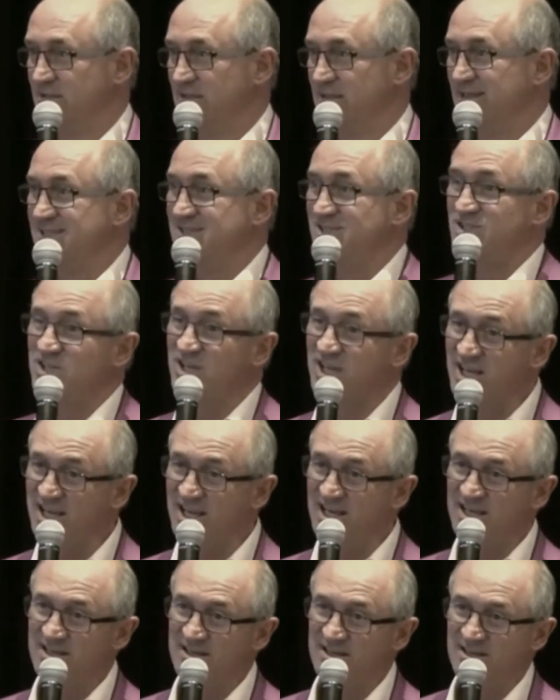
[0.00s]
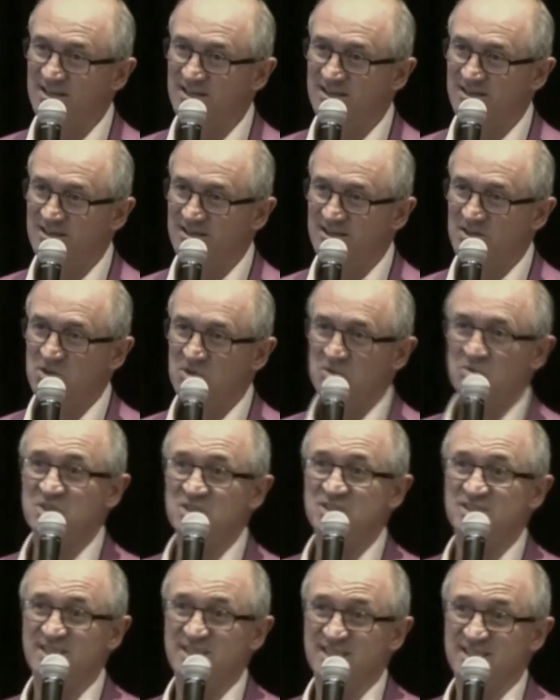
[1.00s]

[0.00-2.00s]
She was this